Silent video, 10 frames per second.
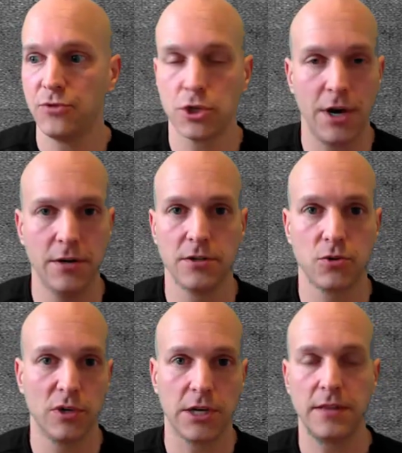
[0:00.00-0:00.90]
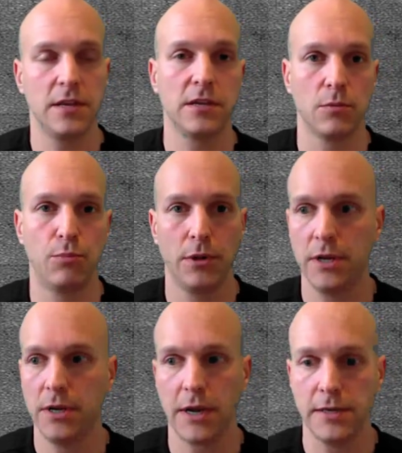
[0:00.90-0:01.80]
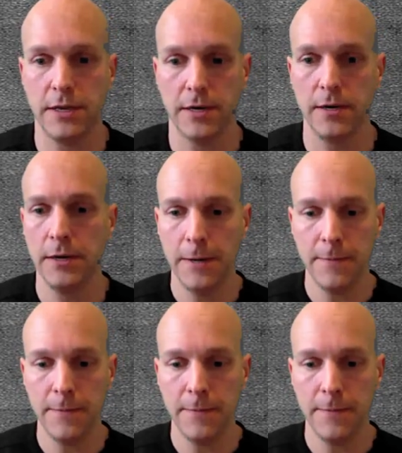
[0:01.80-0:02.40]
trainers, which I think is a brilliant idea.